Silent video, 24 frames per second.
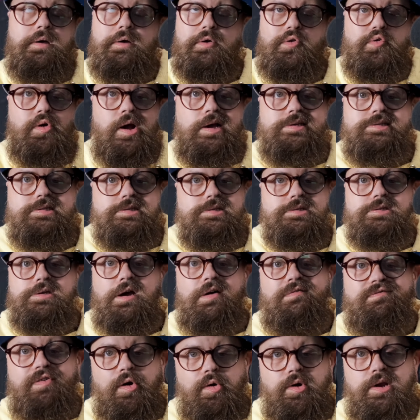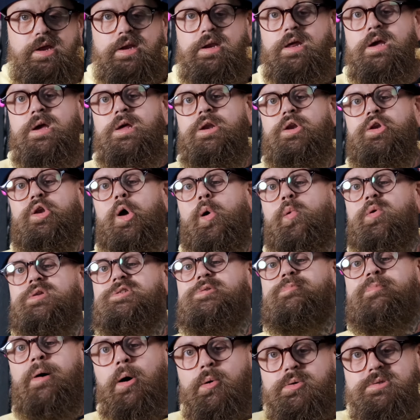Crisis averted. No one's
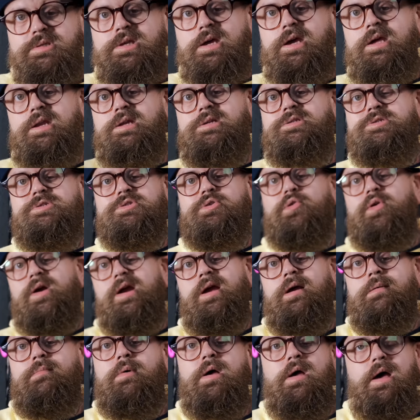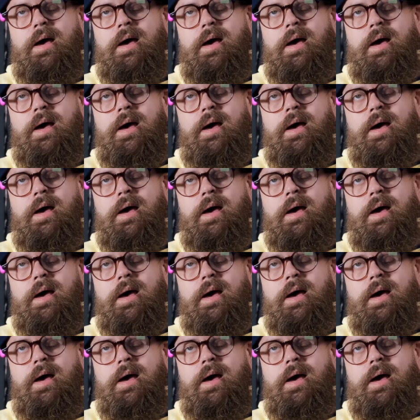posting in Instagram,